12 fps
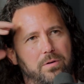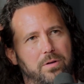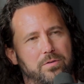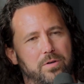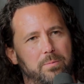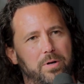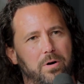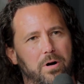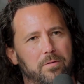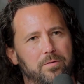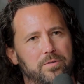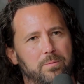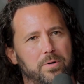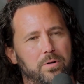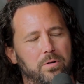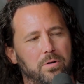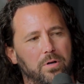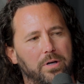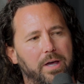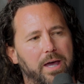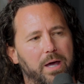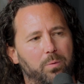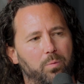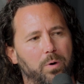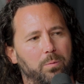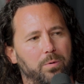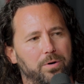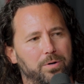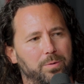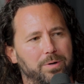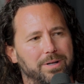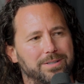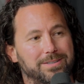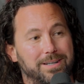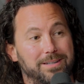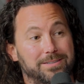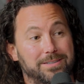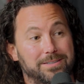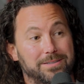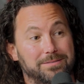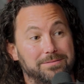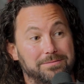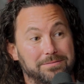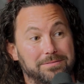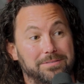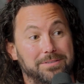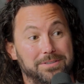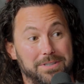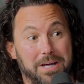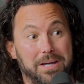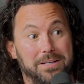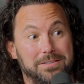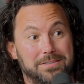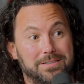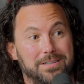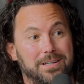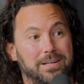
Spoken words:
It's going to be hard for someone to look at what we're doing and say, this isn't science.